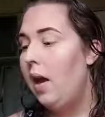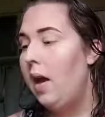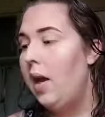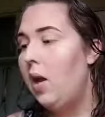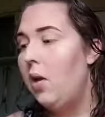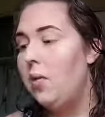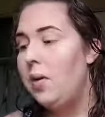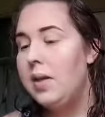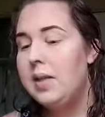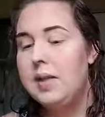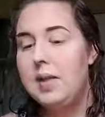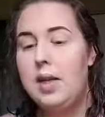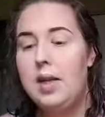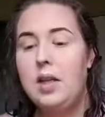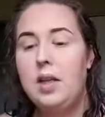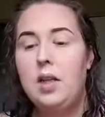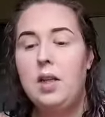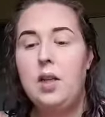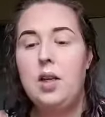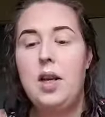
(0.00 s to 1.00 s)
I always
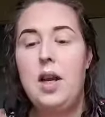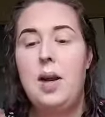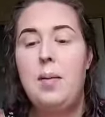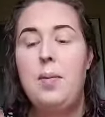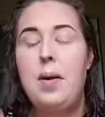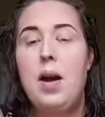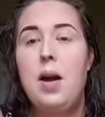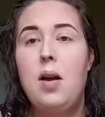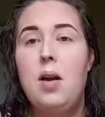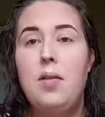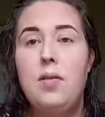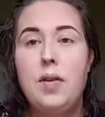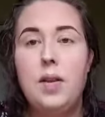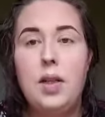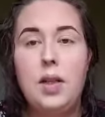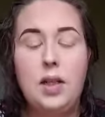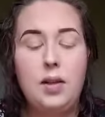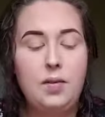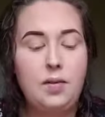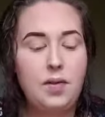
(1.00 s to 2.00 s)
like a good eyebrow. I
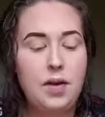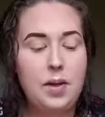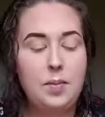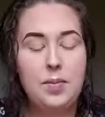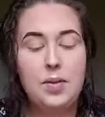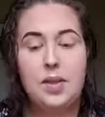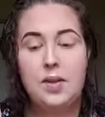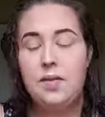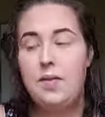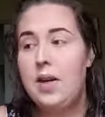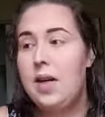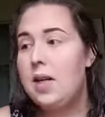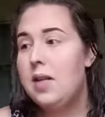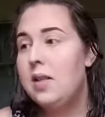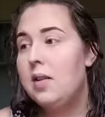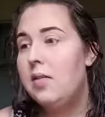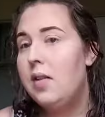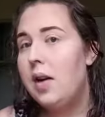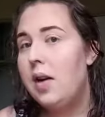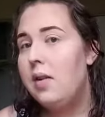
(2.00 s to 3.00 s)
feel like it frames the
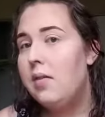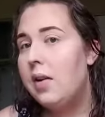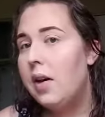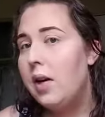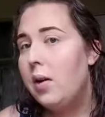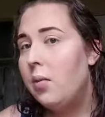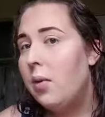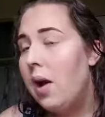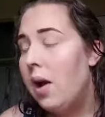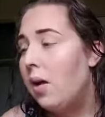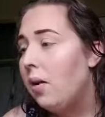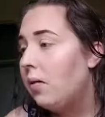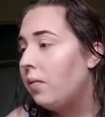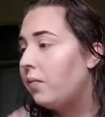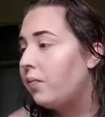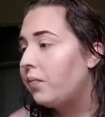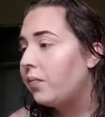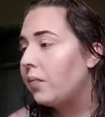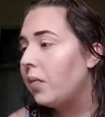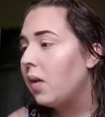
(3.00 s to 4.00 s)
face very, very well.